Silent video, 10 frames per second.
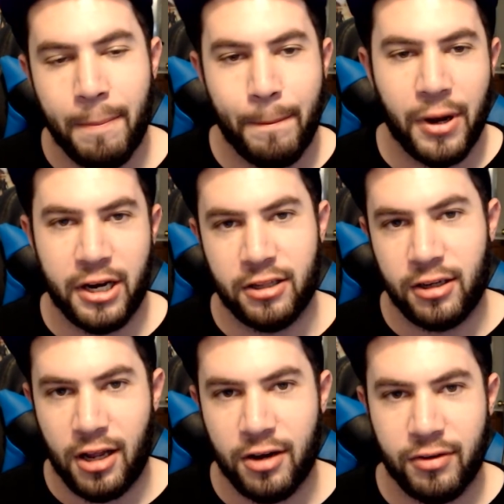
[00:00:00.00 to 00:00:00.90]
but in the
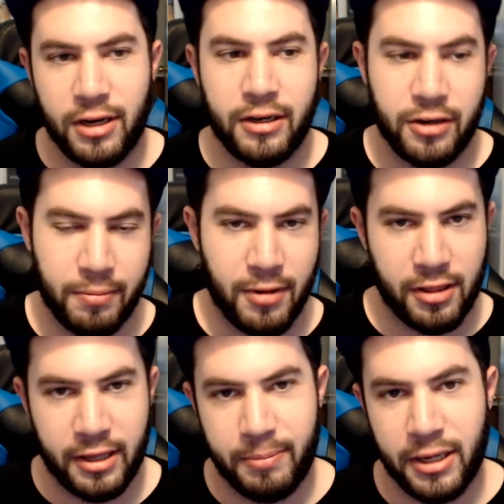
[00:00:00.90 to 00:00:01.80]
long run your
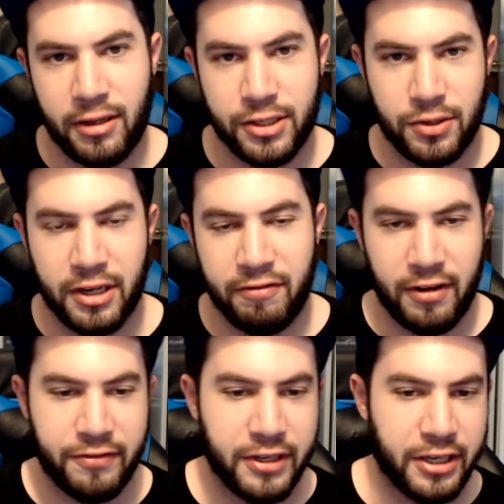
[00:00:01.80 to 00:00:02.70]
monthly bill is only
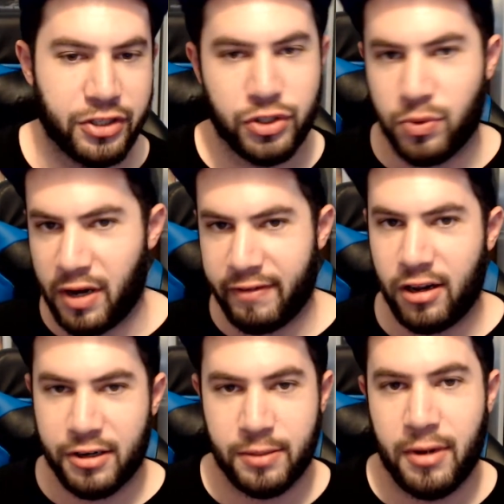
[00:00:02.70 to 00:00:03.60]
$15 to
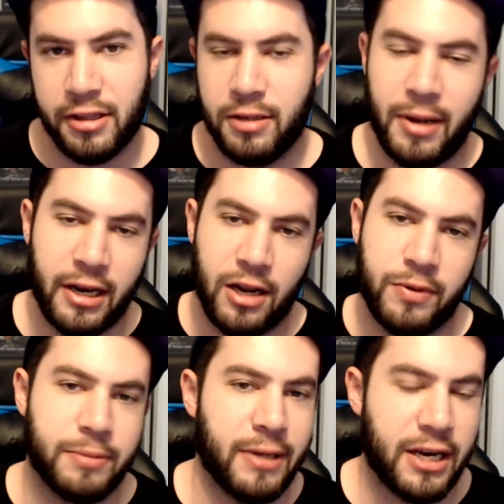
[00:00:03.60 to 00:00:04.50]
$25 a month depending on
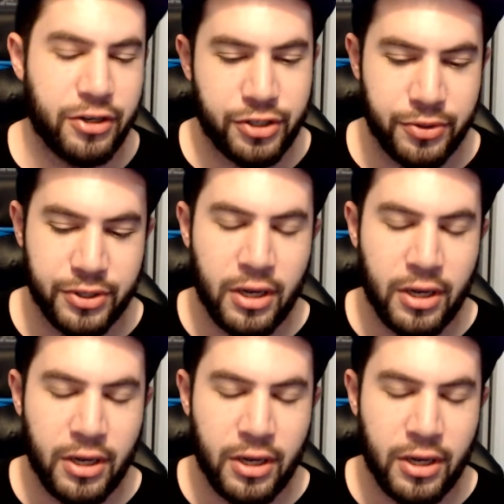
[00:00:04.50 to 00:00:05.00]
which plan you choose.